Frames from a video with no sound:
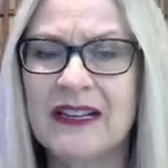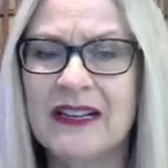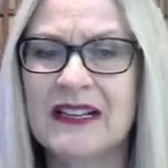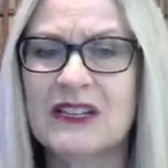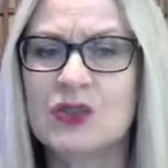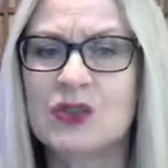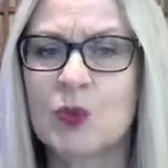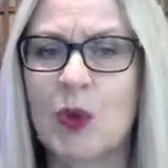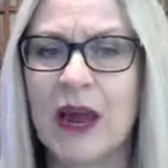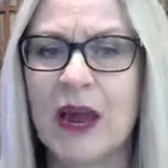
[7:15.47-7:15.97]

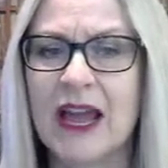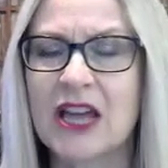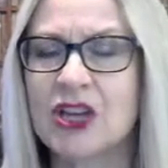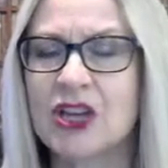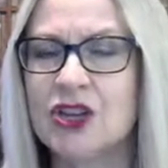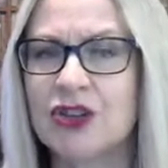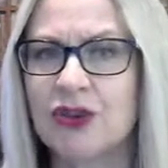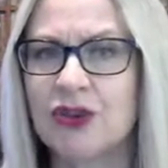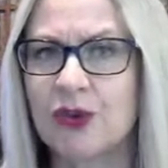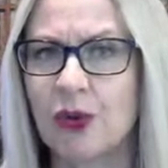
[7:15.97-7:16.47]
is where
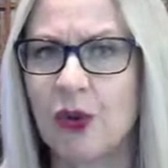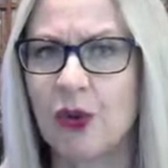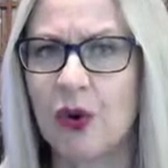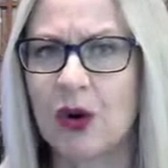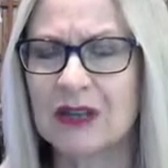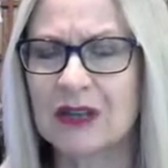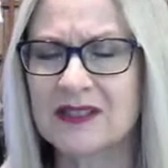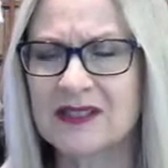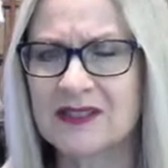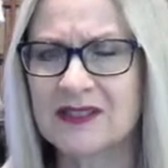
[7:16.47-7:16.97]

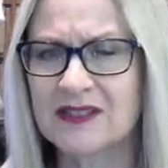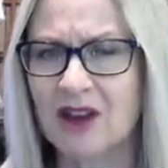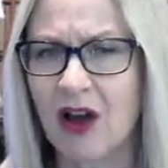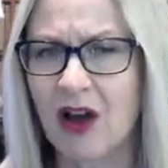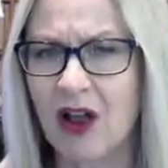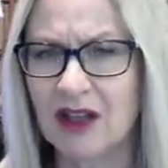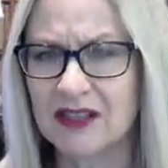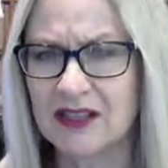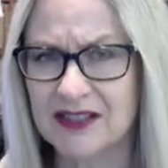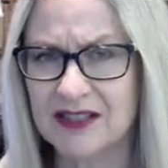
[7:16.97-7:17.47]
your
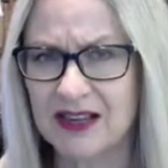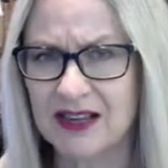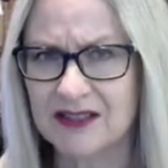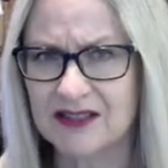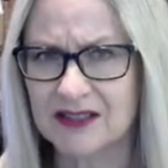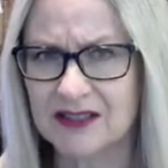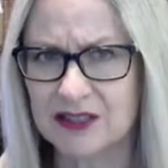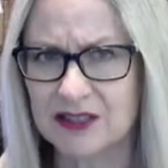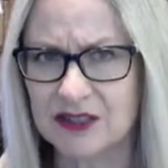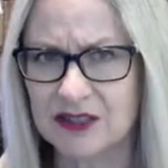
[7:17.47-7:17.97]
silence has
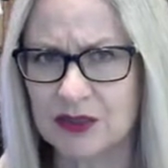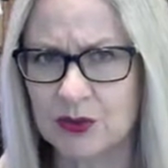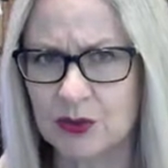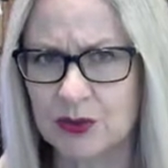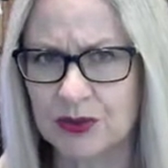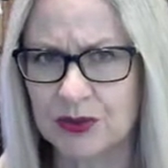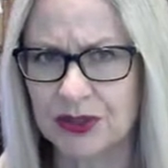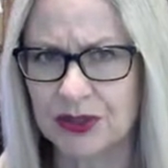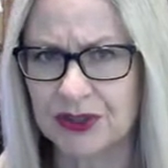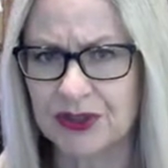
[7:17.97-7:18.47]

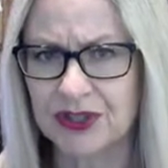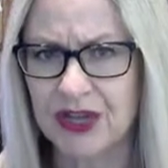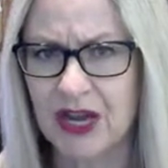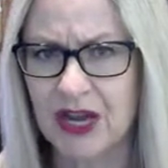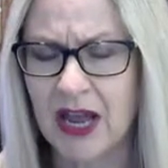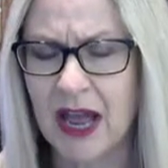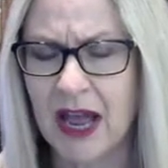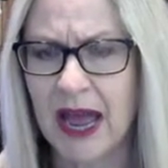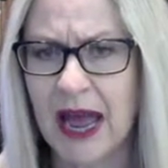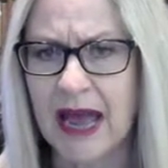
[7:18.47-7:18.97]
distorted
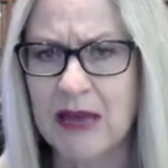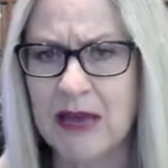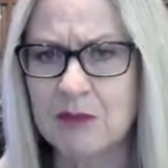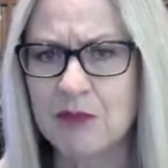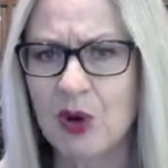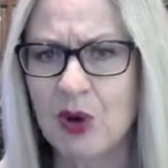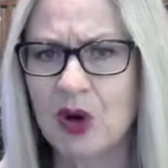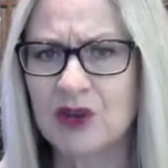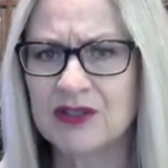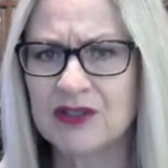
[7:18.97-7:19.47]
a
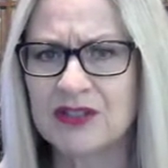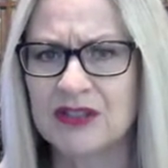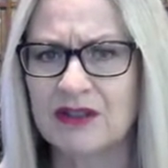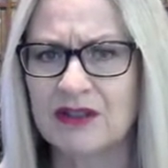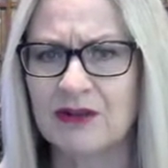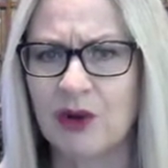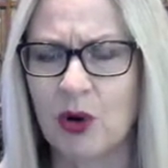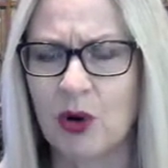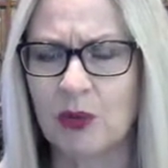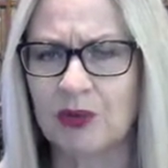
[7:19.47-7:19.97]

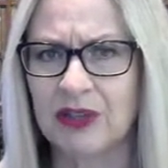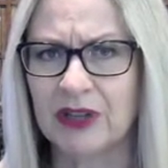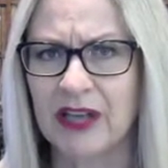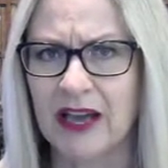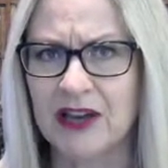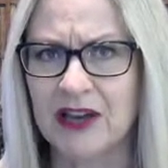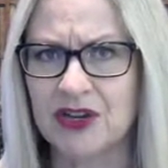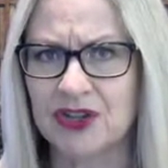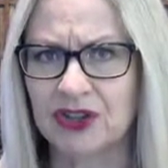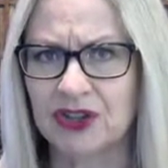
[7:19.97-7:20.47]
positive
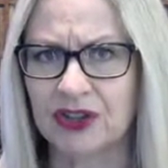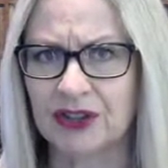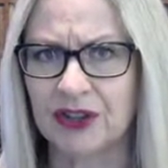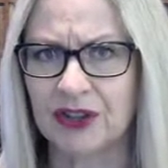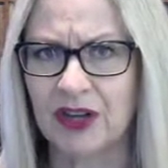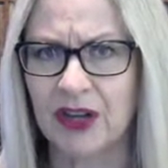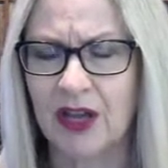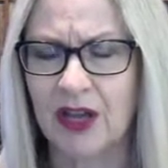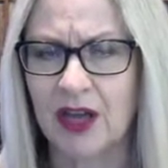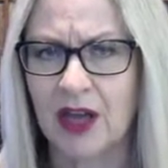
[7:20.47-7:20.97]
obligation.
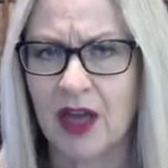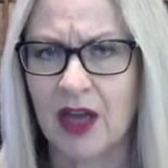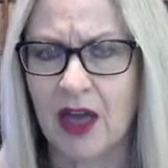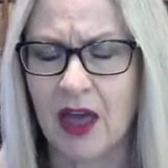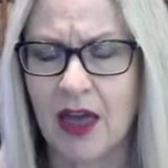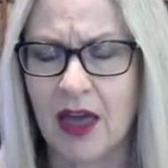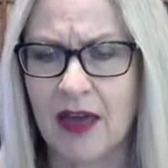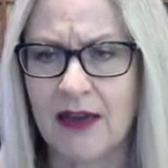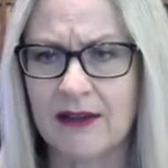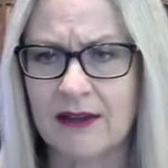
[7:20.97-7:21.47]

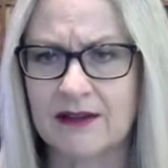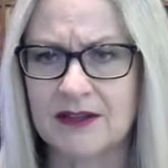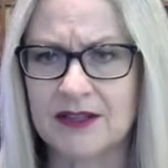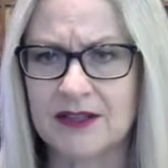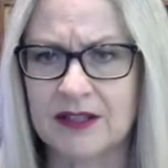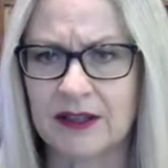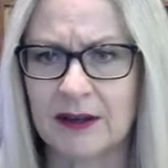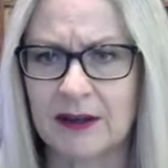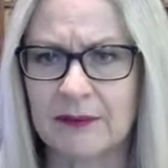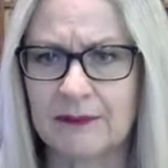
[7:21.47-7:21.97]

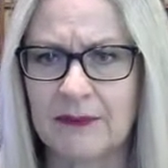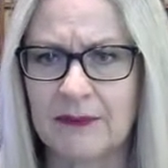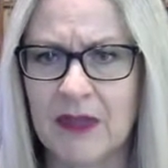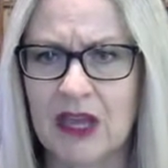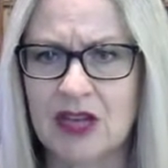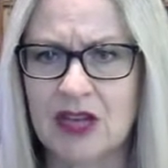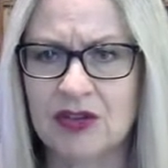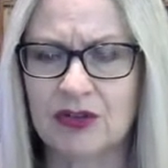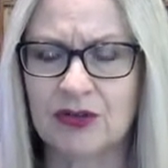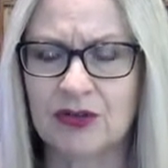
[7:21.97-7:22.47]
And
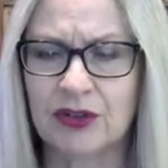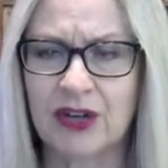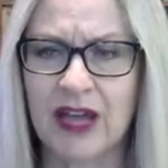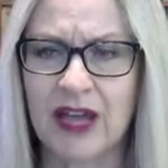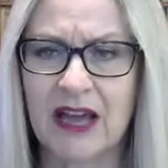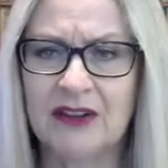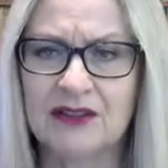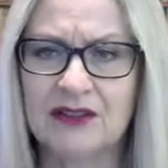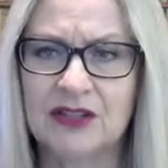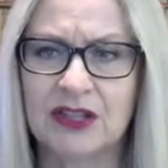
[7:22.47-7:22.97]
in
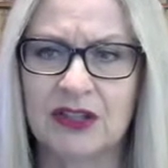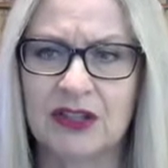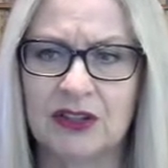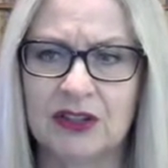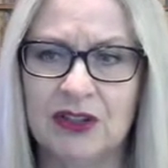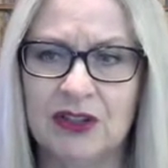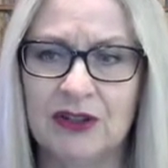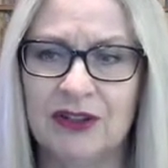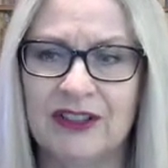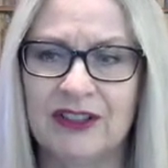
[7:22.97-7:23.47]
Krakowski
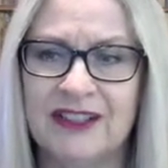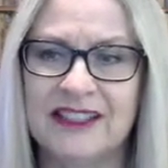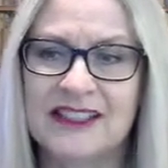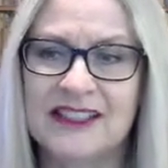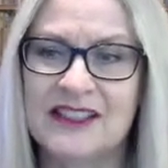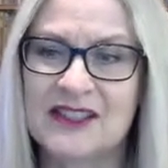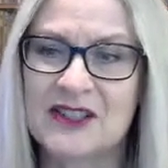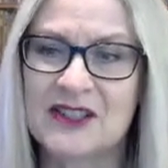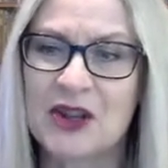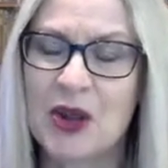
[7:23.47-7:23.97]
and
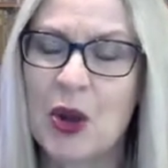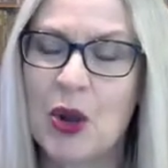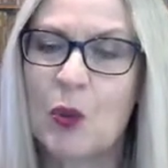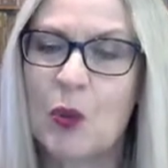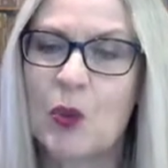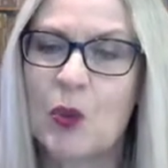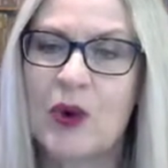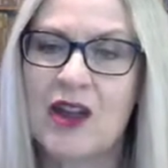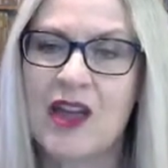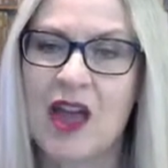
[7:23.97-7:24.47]
Duralinks,
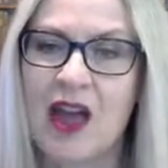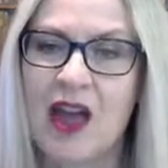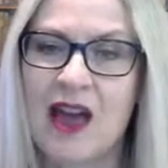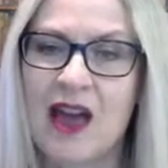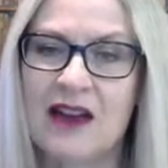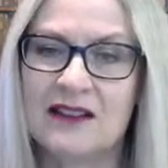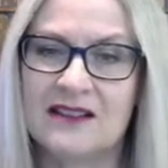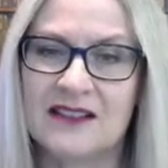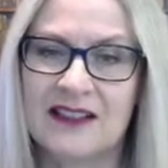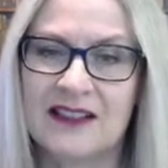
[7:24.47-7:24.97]
we
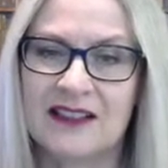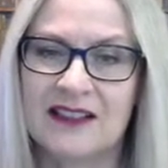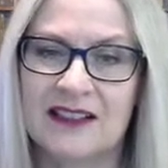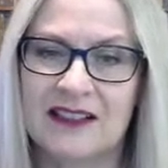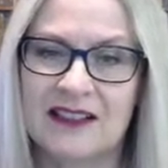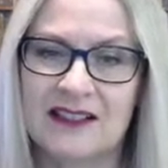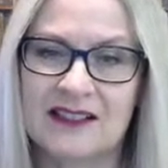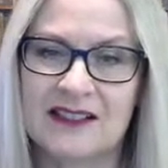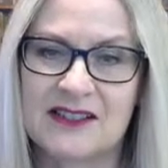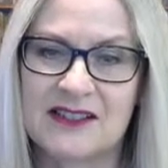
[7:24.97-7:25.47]

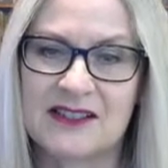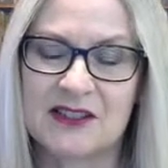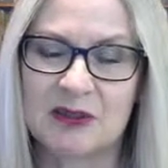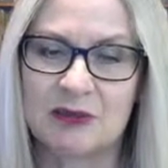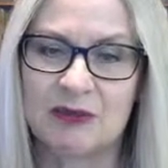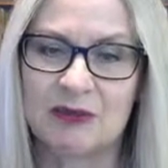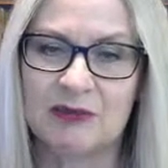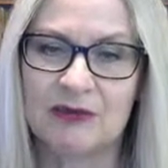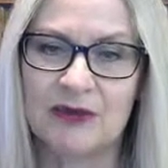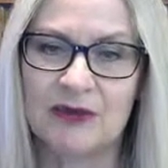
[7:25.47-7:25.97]
had
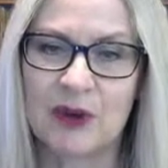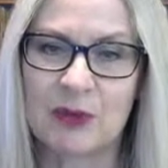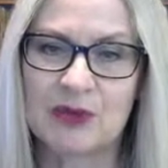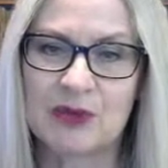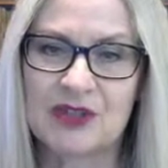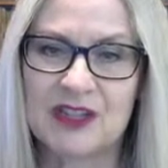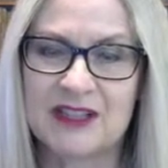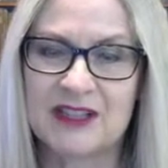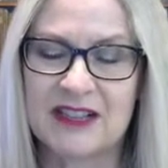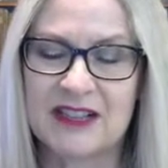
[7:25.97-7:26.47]
some
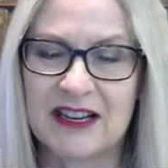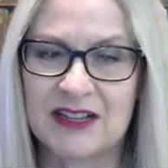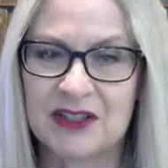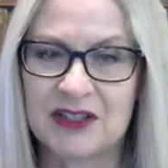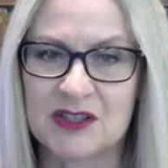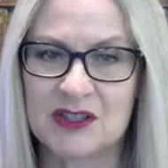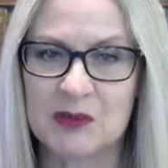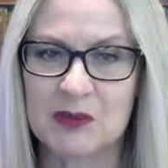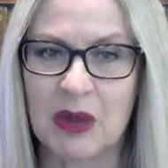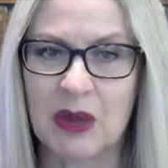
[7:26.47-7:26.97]

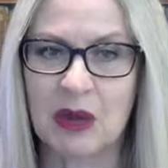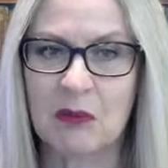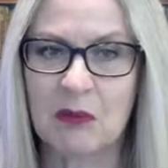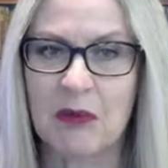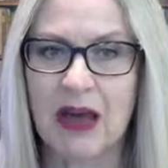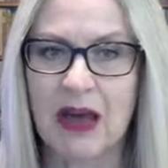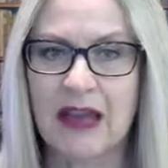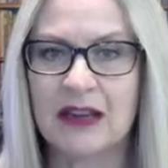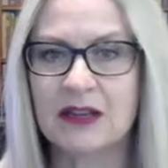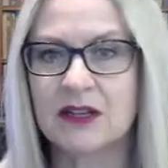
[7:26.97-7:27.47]
representations being
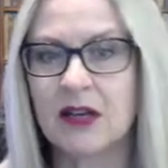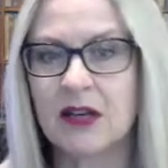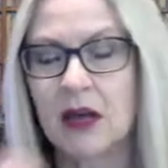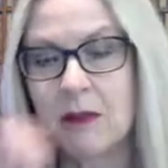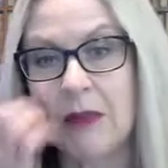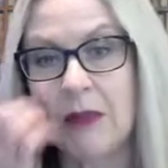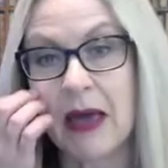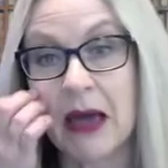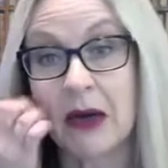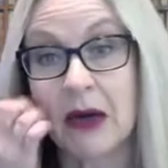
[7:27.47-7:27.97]
made
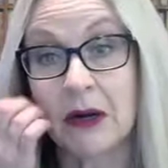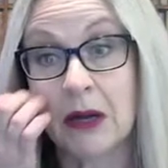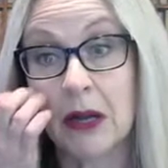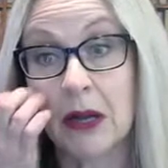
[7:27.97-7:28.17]
about